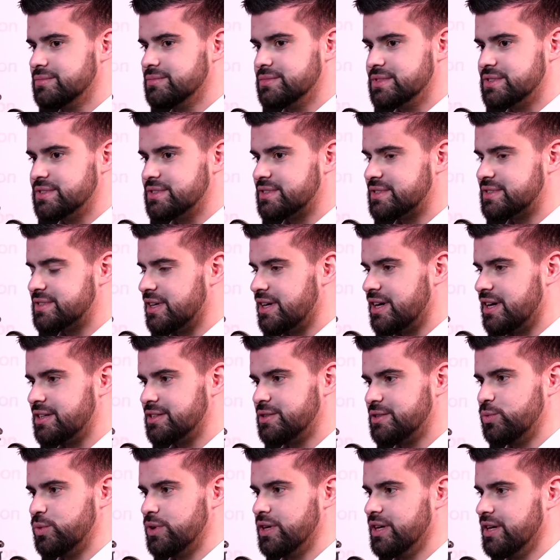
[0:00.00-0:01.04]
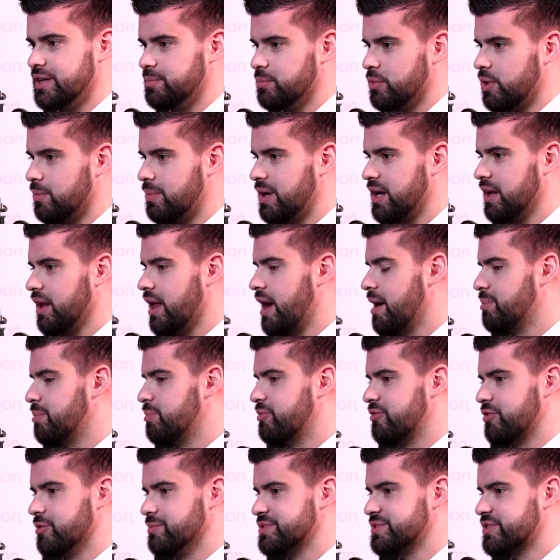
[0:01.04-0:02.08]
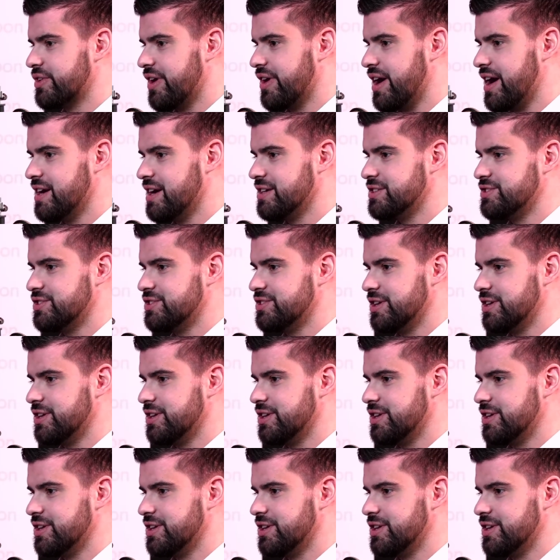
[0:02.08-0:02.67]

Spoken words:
start with mobile app from scratch.